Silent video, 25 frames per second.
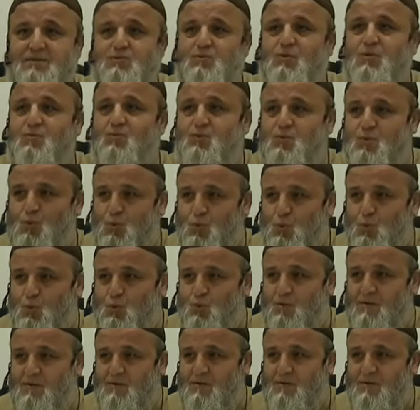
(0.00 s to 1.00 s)
with
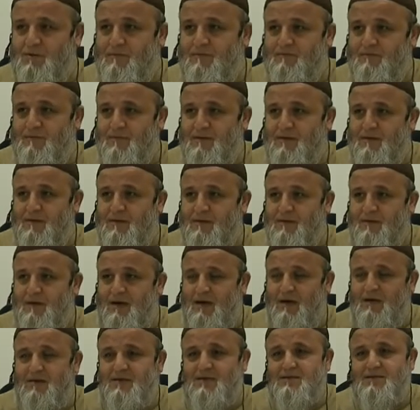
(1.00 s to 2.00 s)
wudu.
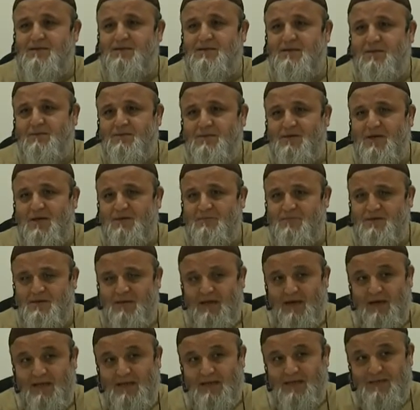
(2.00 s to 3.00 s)
And this is sometimes,
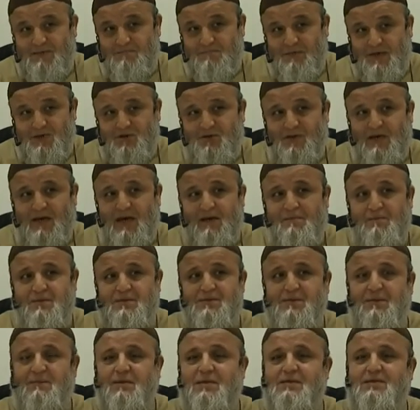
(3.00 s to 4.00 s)
especially
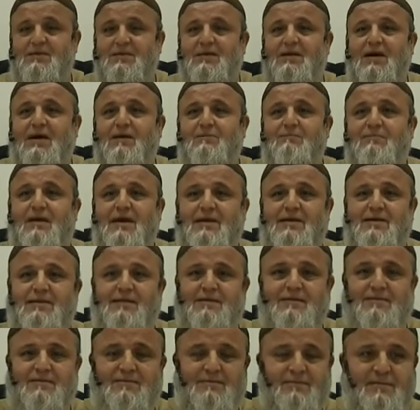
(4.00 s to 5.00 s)
happens amongst the young
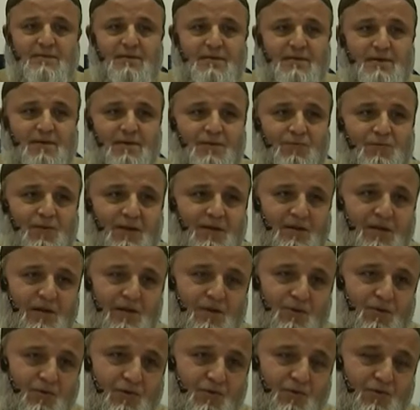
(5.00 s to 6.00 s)
men. When they
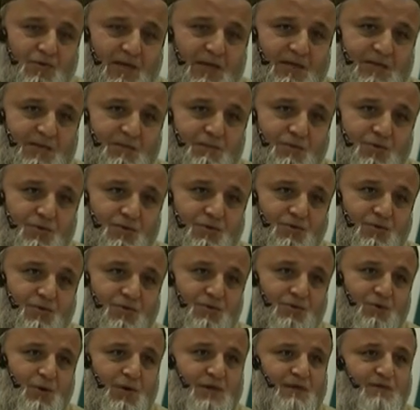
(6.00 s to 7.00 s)
go through their spiritual
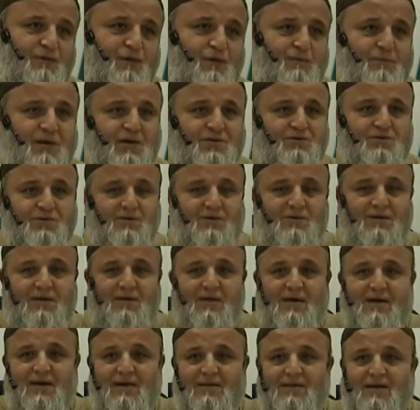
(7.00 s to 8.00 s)
transformation,
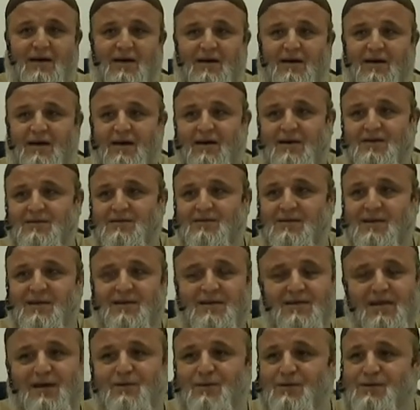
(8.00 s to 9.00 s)
their hearts,
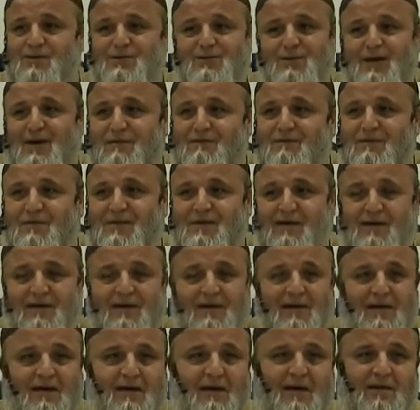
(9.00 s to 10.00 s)
they want to do
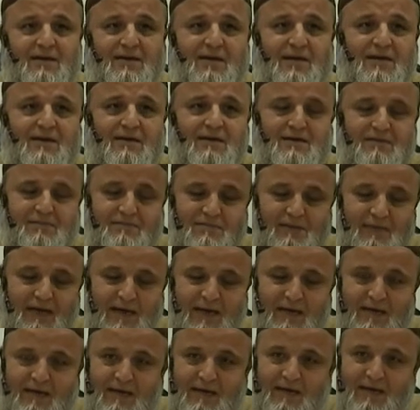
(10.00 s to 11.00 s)
everything, and
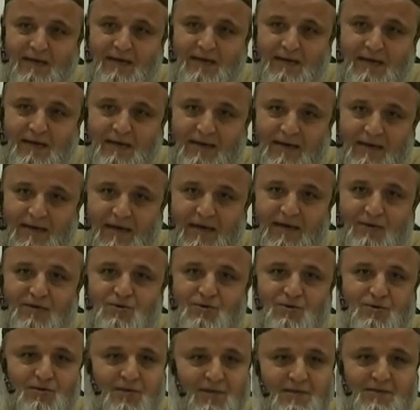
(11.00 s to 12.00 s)
they get
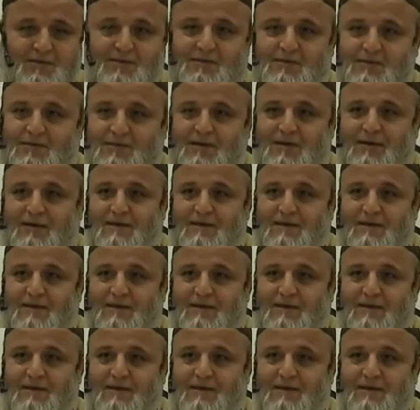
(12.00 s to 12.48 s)
into this